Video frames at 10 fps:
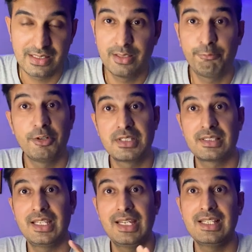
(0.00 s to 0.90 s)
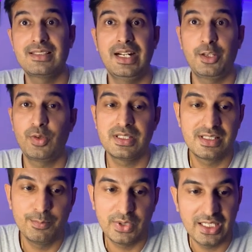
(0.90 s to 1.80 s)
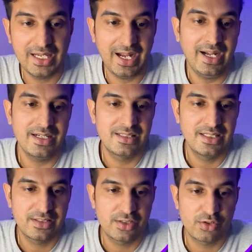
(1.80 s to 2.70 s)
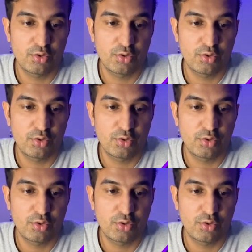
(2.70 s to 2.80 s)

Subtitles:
the first thing is that you can simply add CSS